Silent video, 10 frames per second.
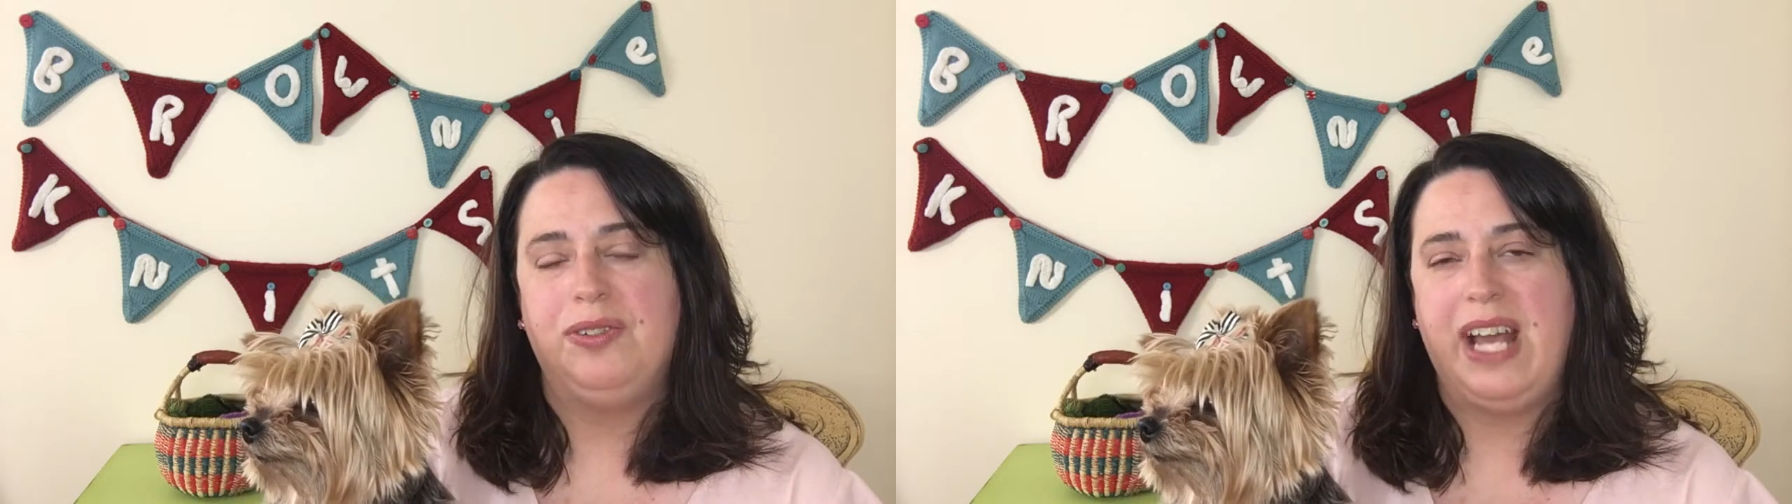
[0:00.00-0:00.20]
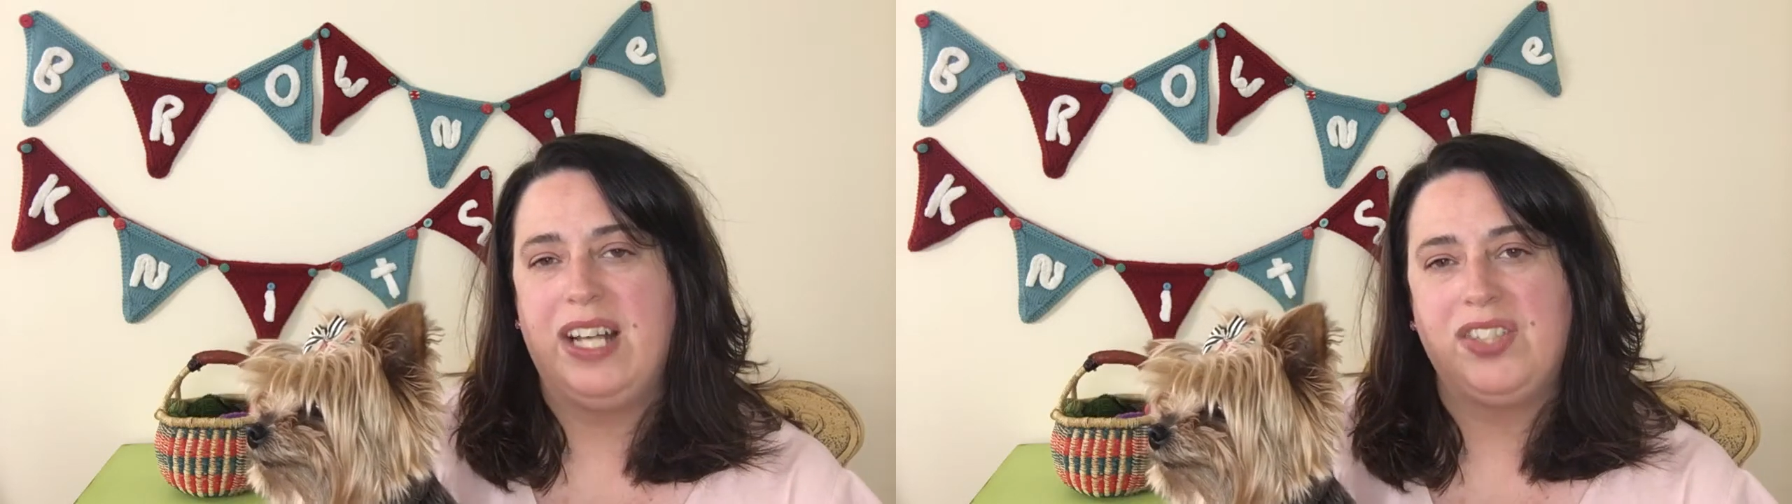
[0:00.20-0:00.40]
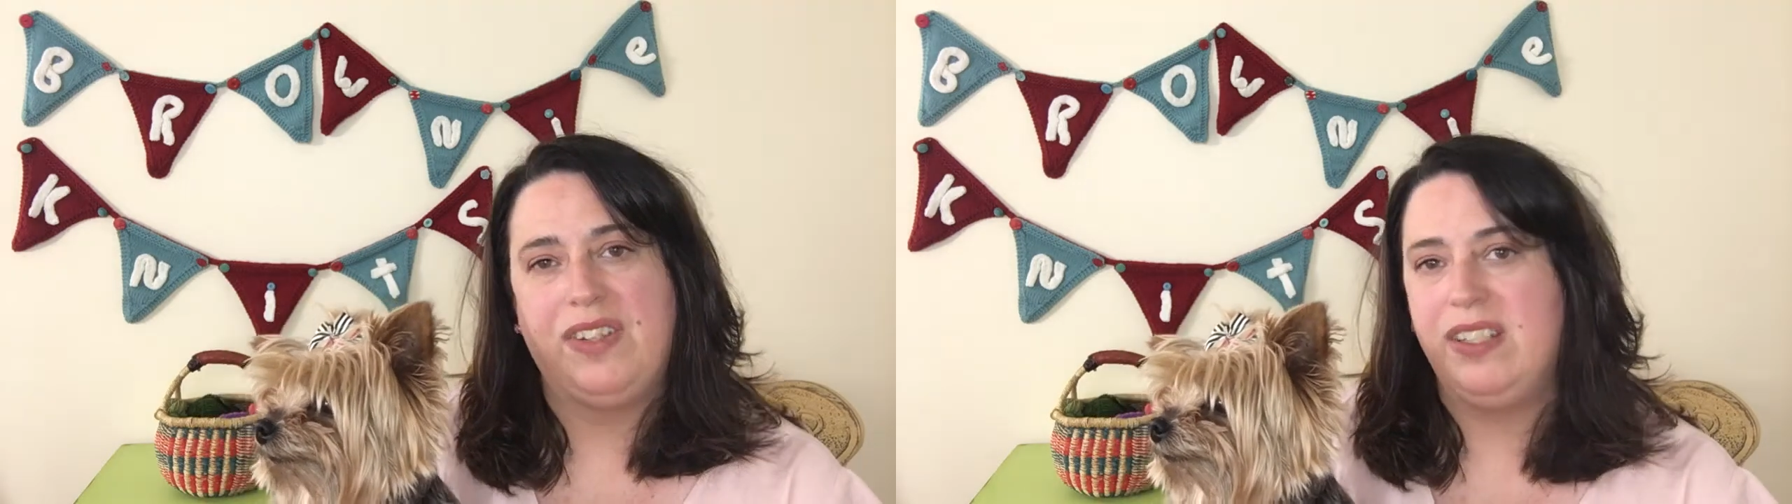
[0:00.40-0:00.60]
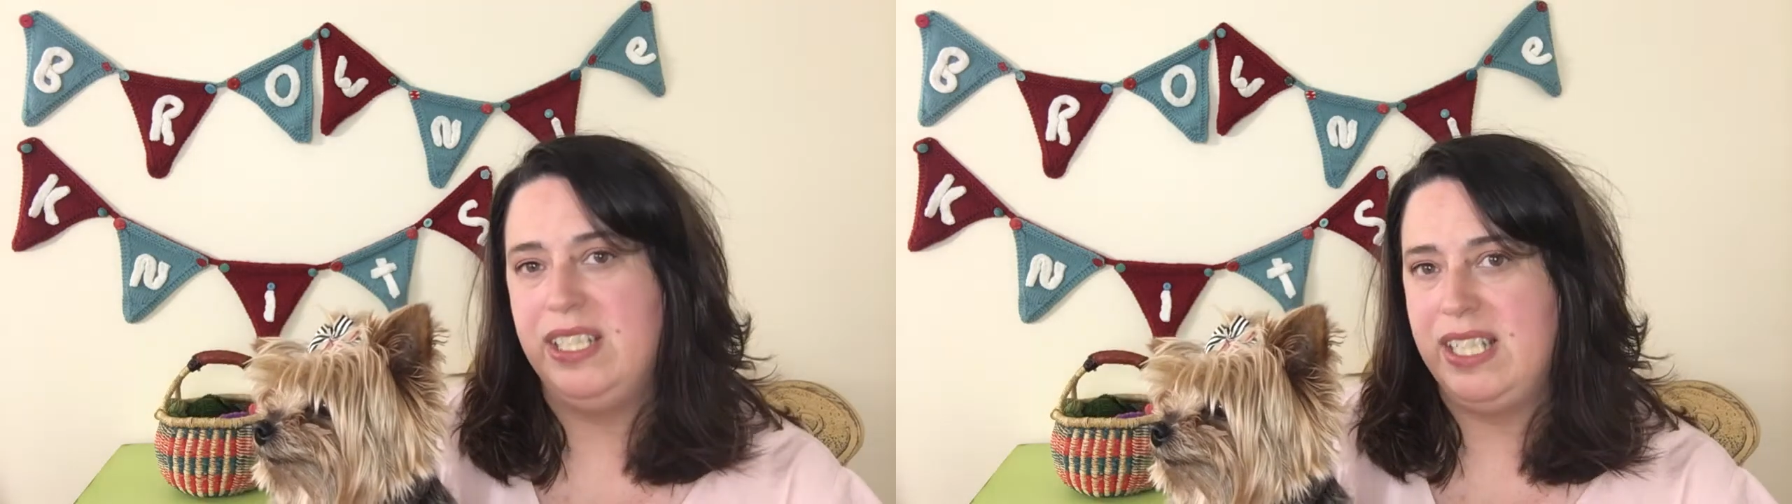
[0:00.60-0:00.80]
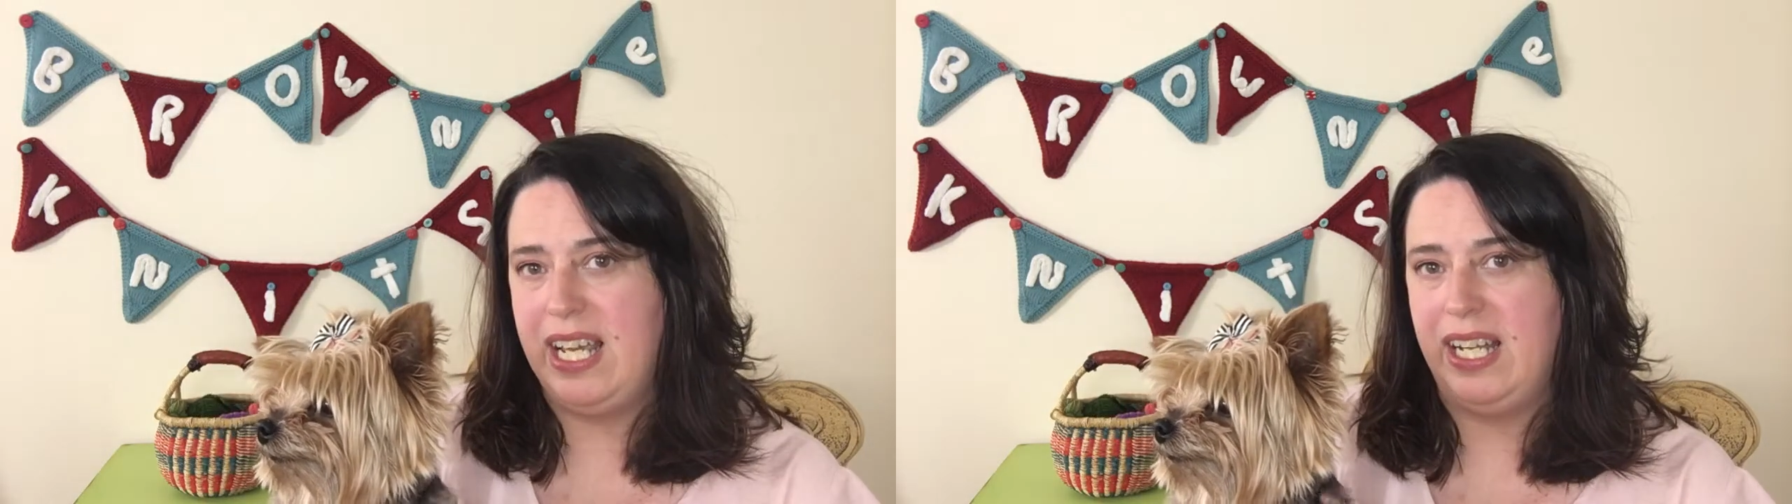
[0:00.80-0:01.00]
Nashville,
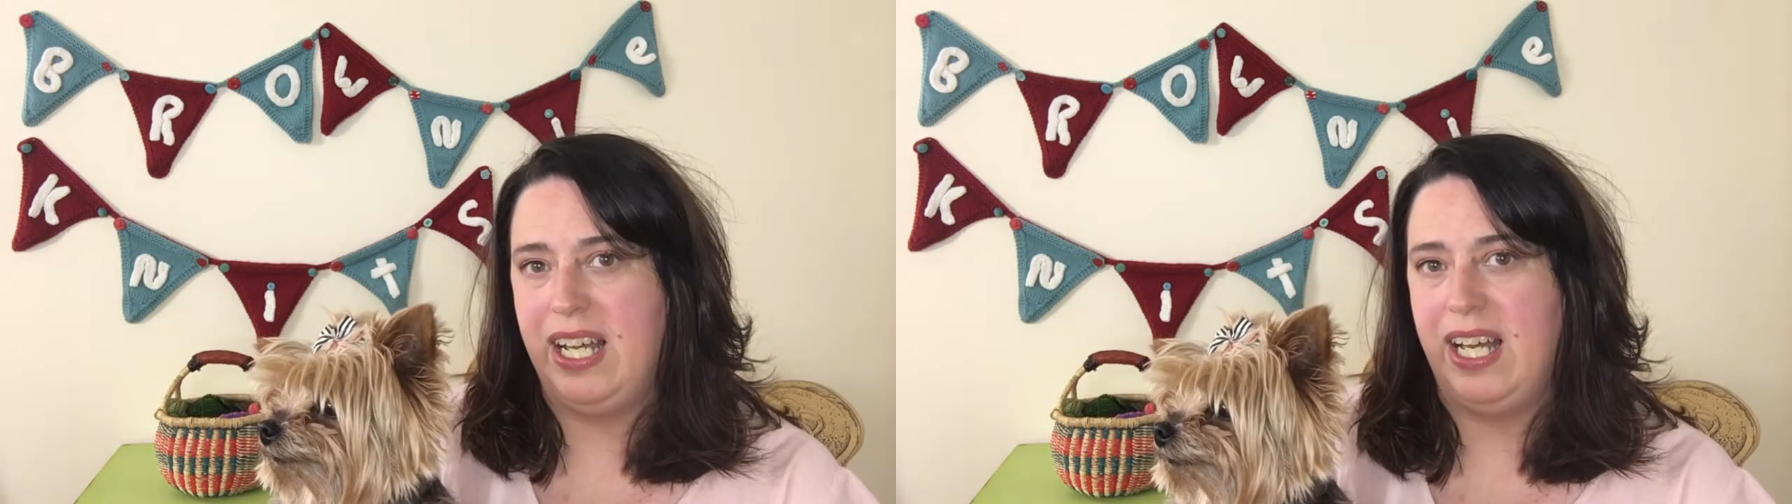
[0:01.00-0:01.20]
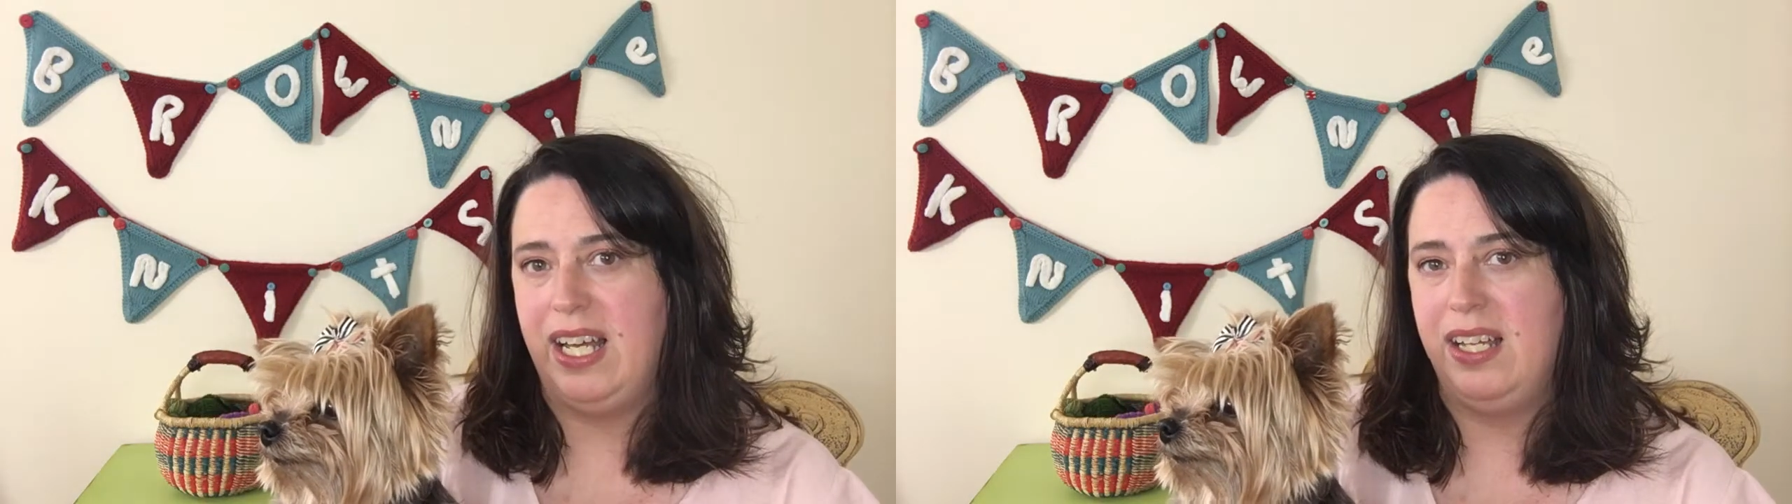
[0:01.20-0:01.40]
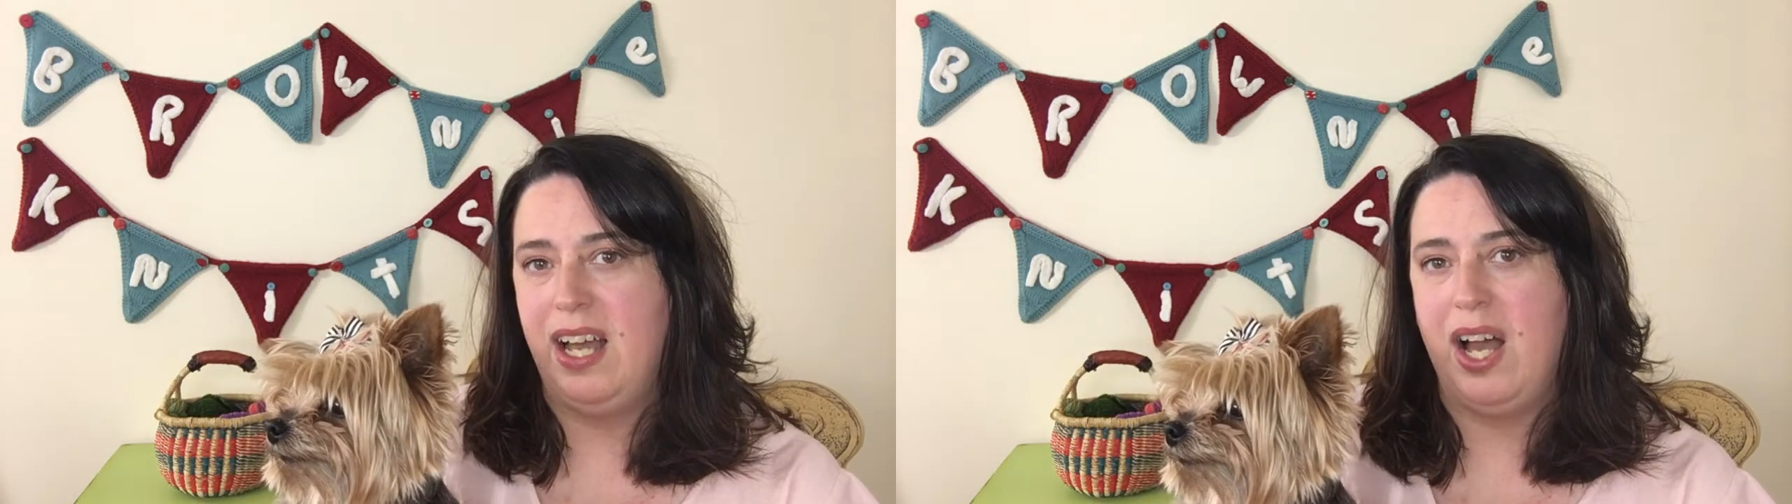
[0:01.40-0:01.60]
Indiana,